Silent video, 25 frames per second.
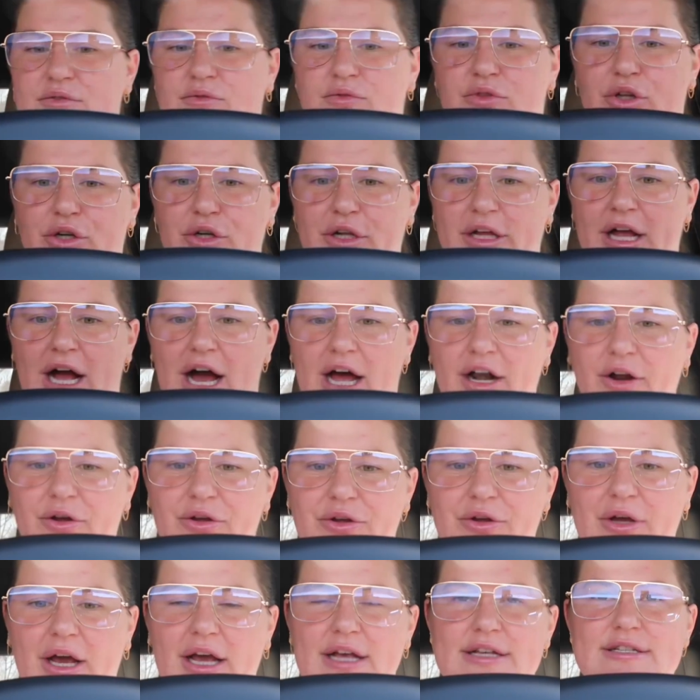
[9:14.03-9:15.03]
literally hot
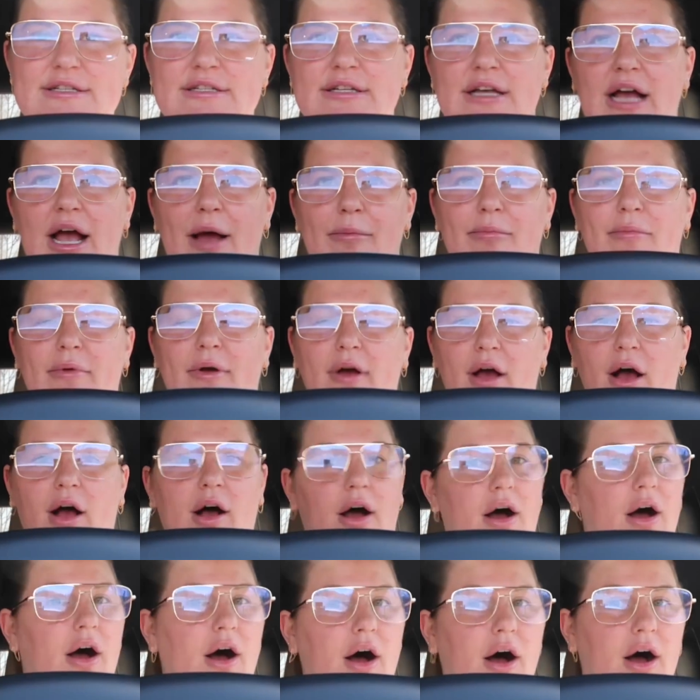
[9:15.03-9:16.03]
out, you guys.
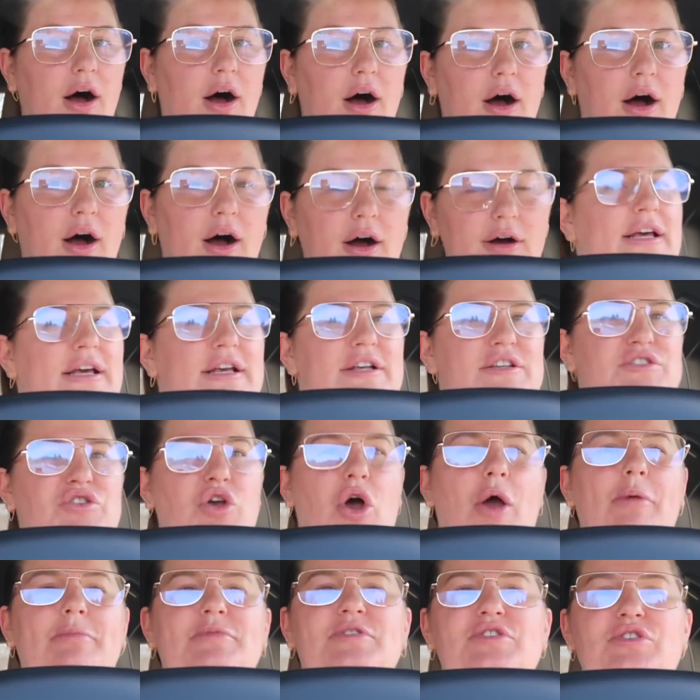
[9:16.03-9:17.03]

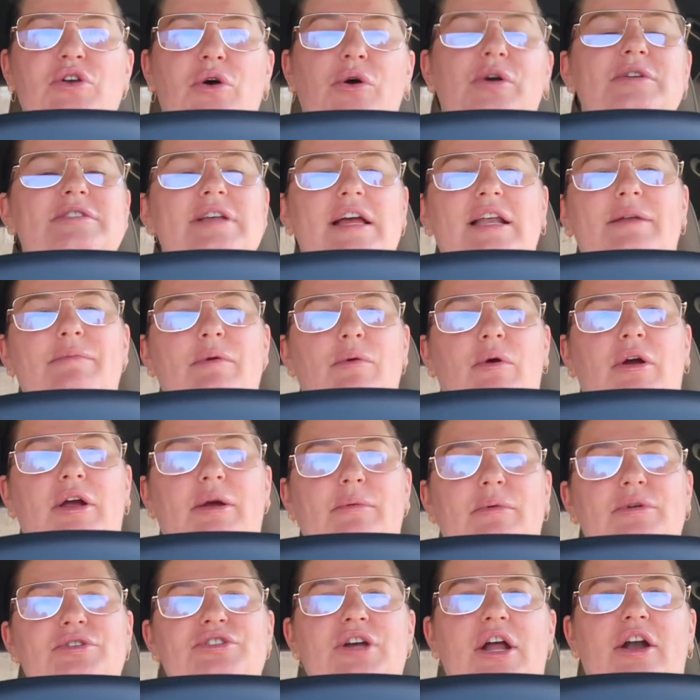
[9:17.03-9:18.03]
So I'm so excited to be
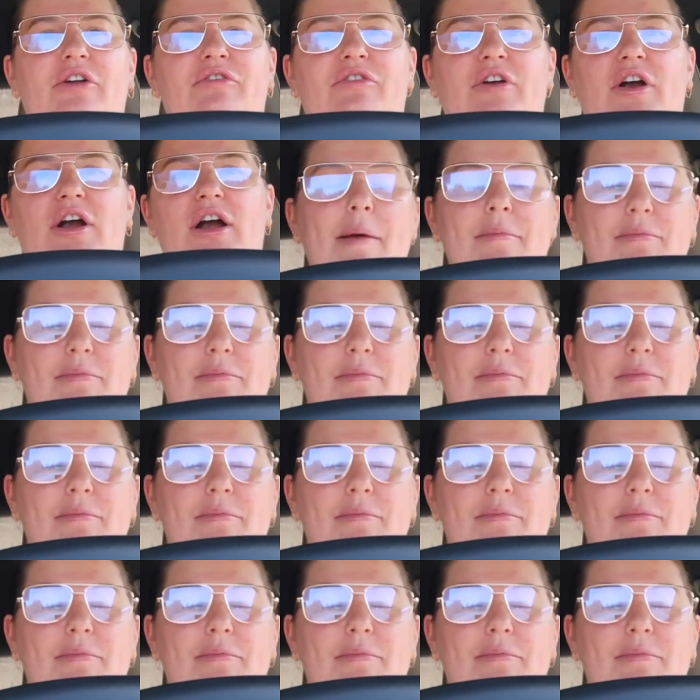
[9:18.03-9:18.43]
working with Jennifer.